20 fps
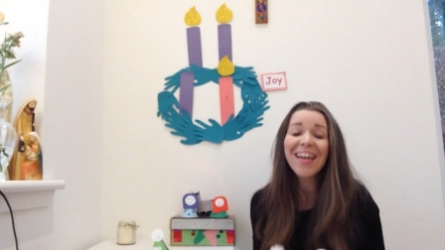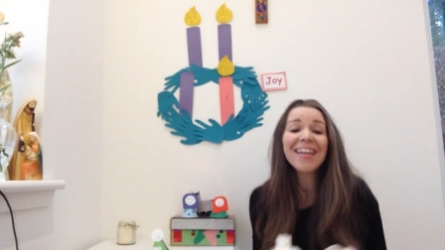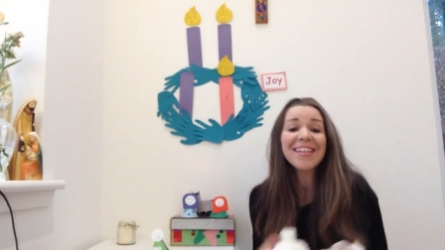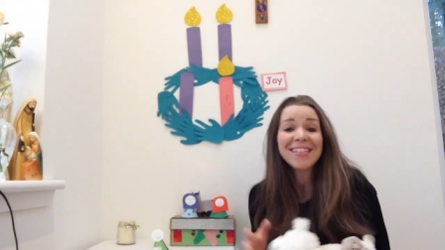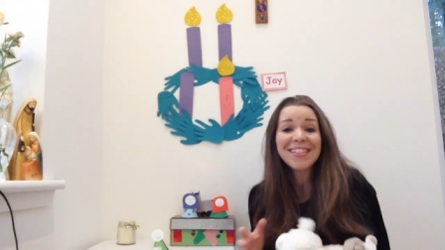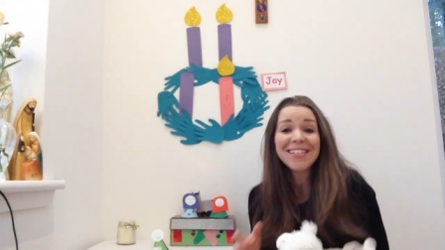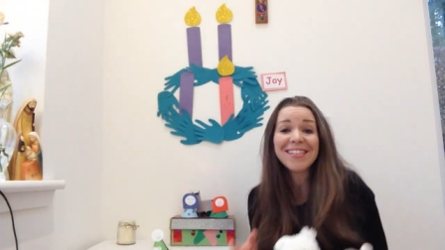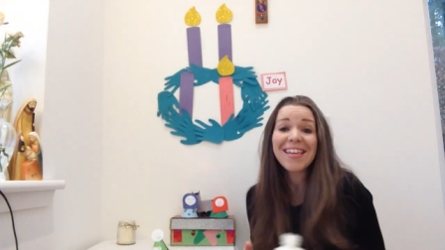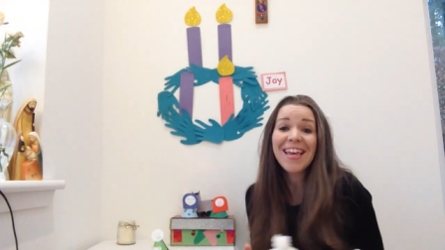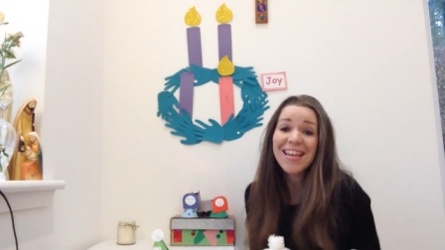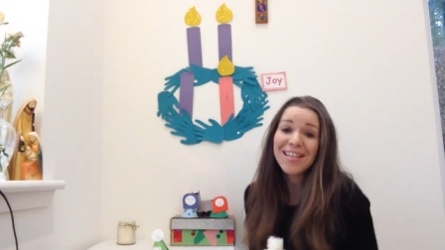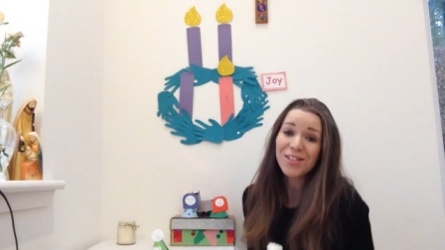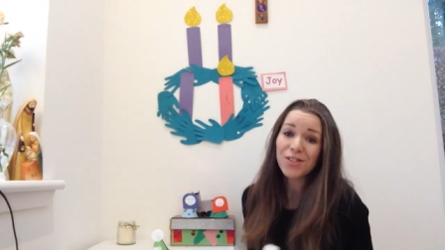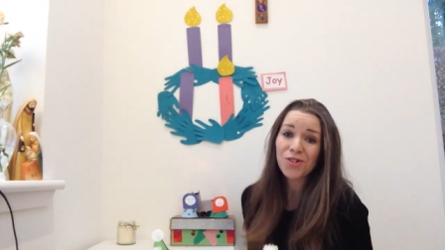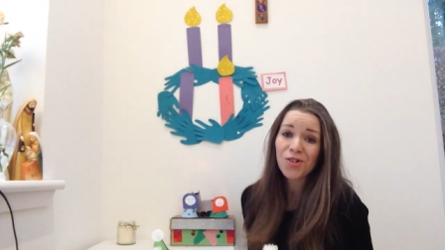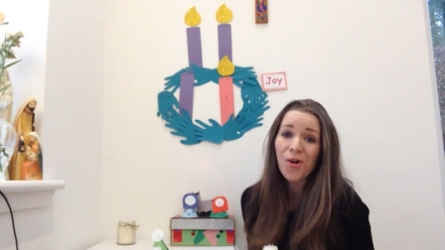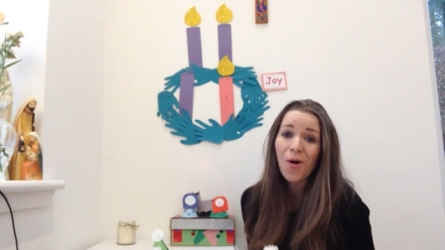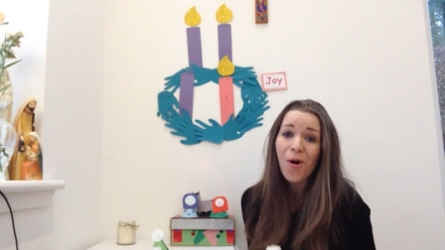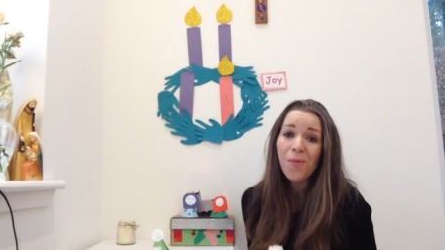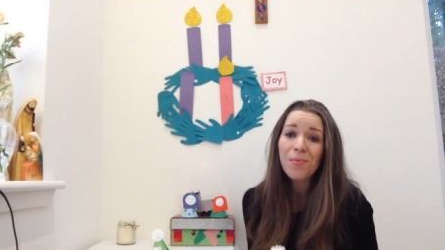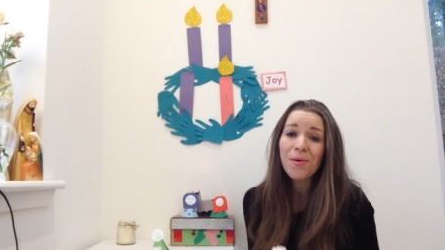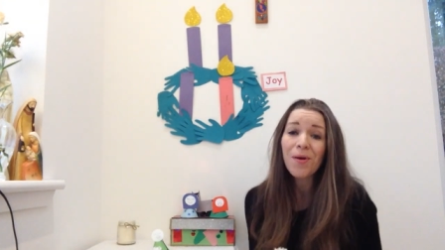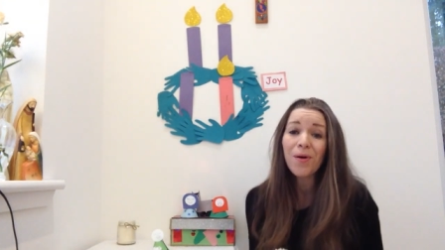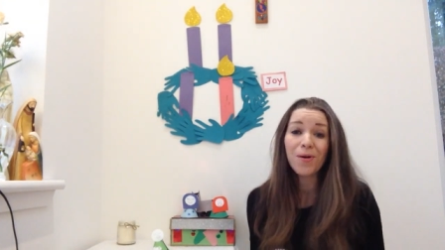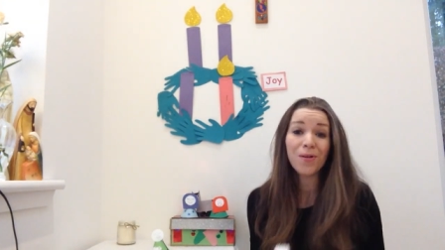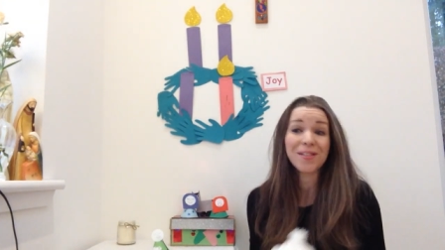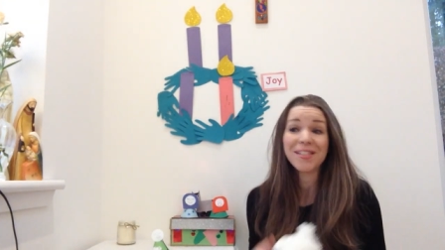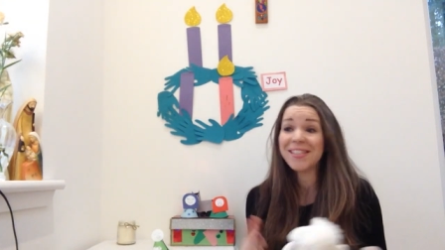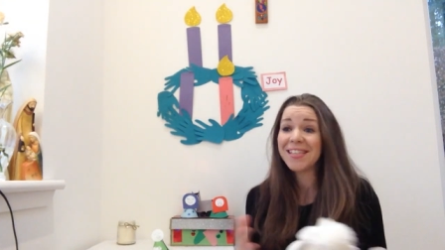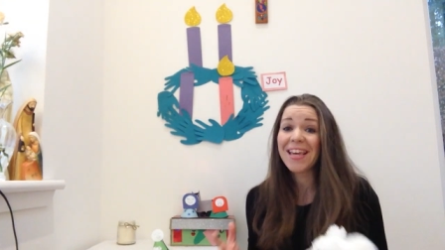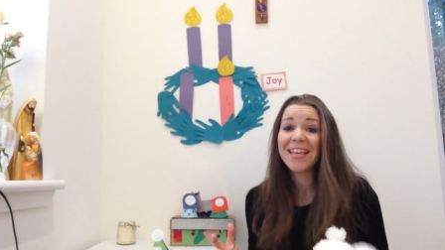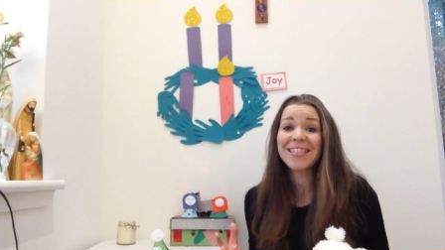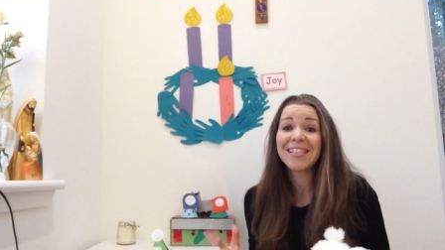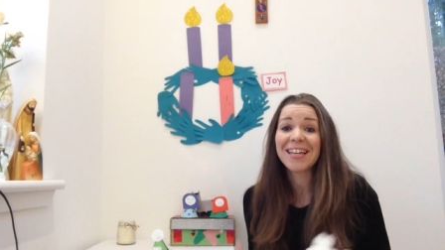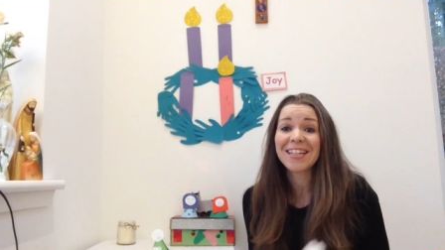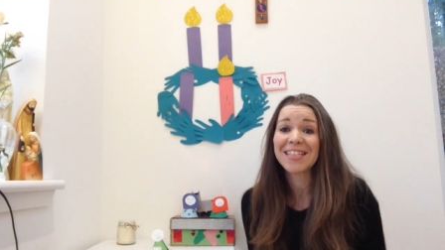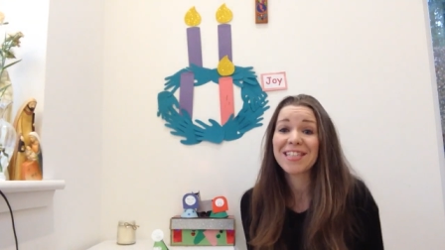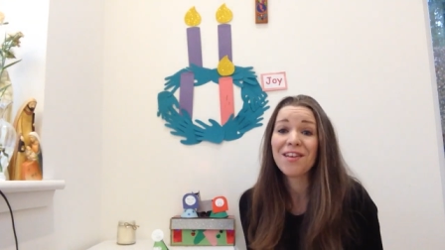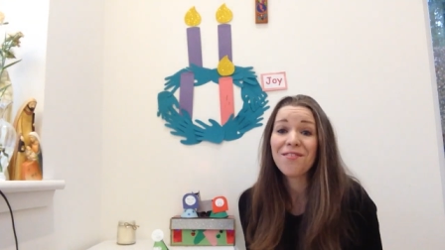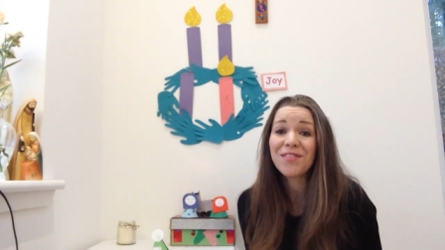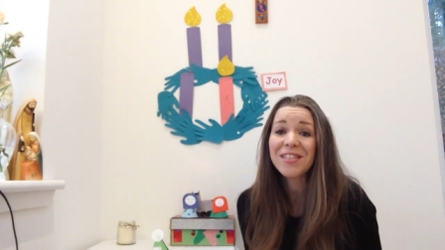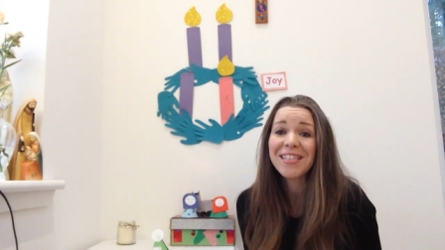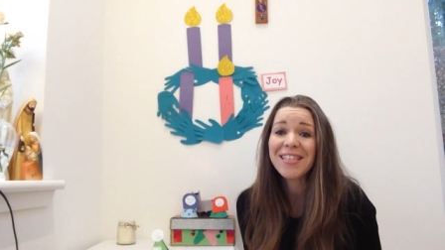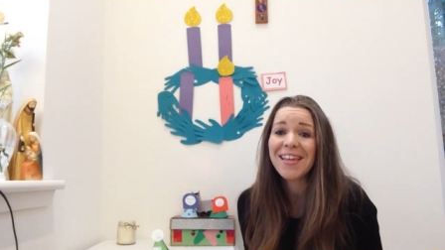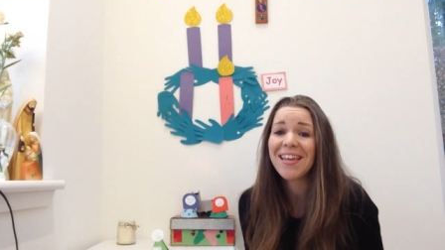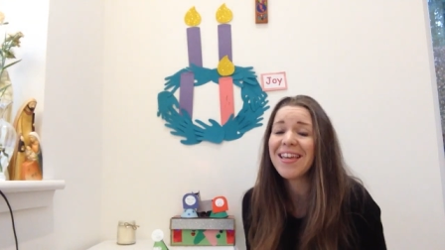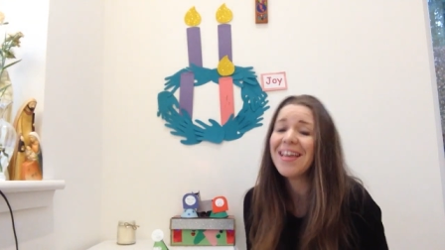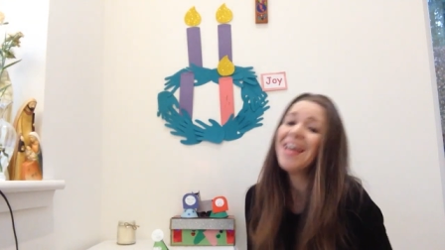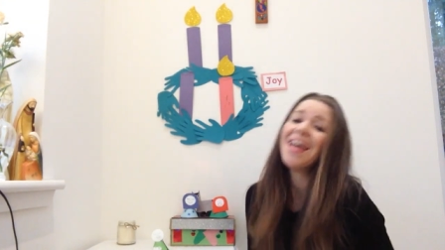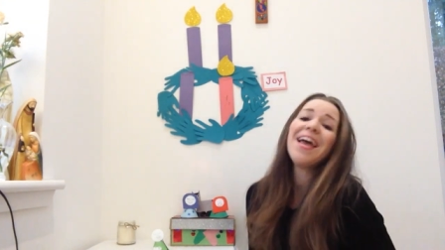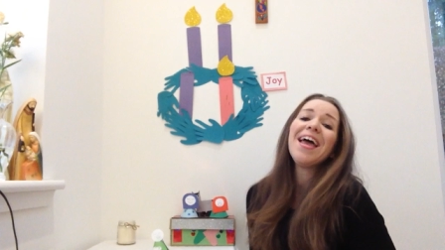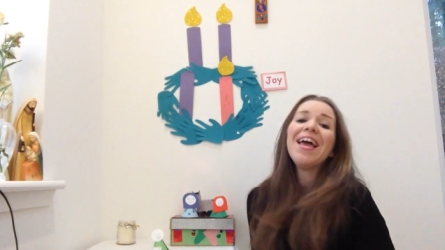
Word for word: Today's job or today's activity